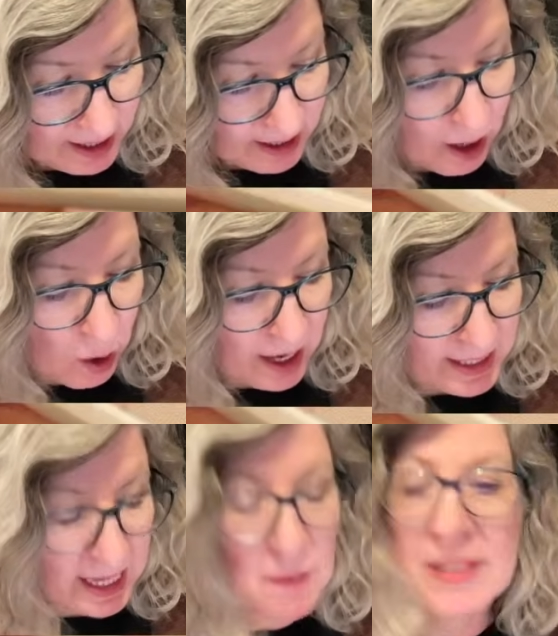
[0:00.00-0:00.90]
Oh, I
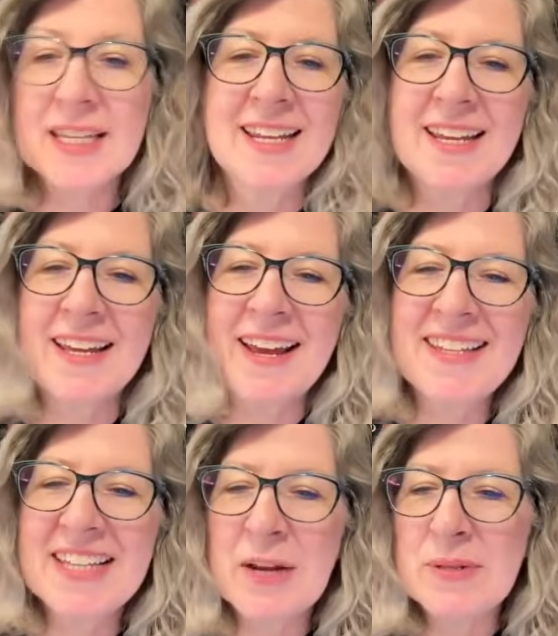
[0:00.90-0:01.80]
said I
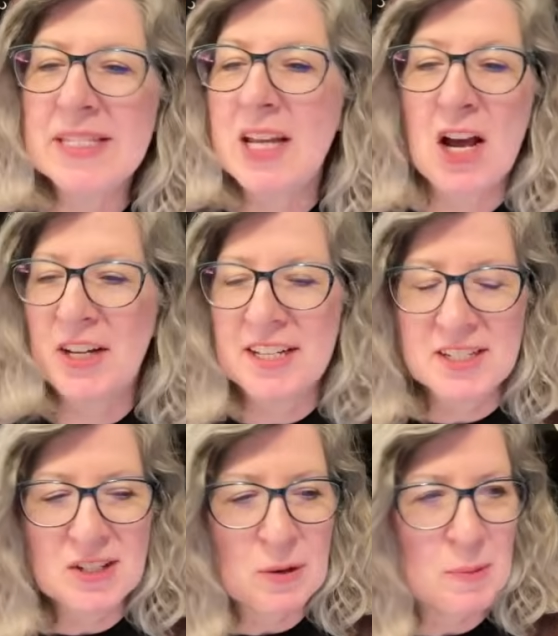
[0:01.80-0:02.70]
was not gonna
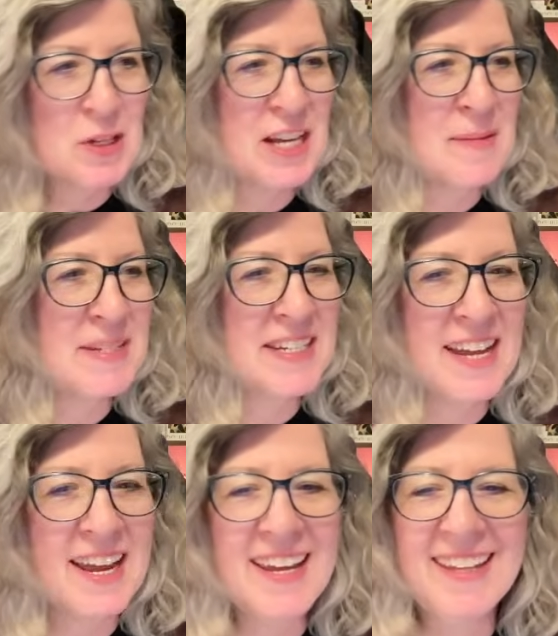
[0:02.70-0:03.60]
do that one more time, didn't
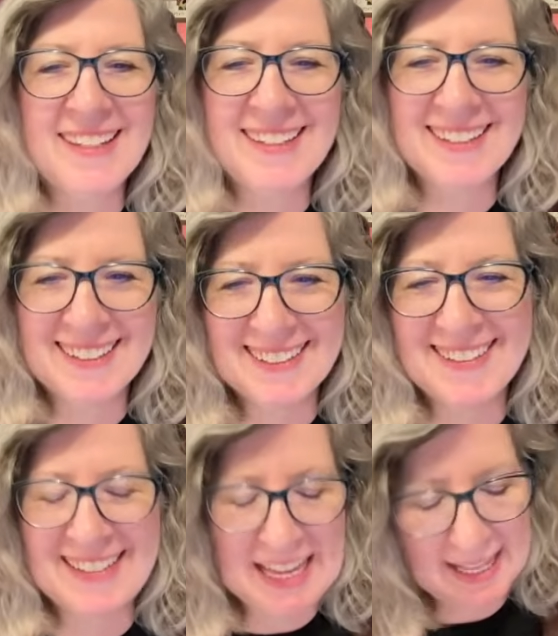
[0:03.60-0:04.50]
I?
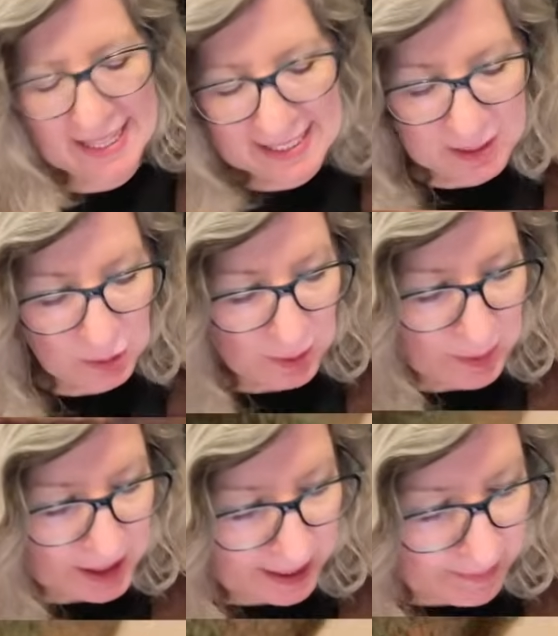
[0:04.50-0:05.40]
Let's do it one more
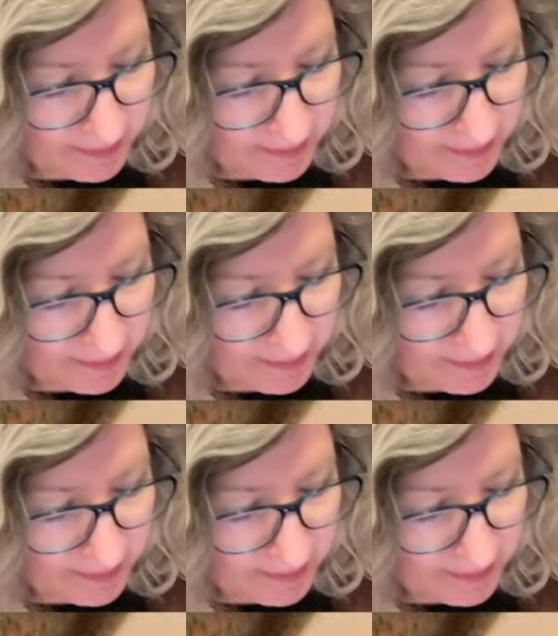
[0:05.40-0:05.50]
time.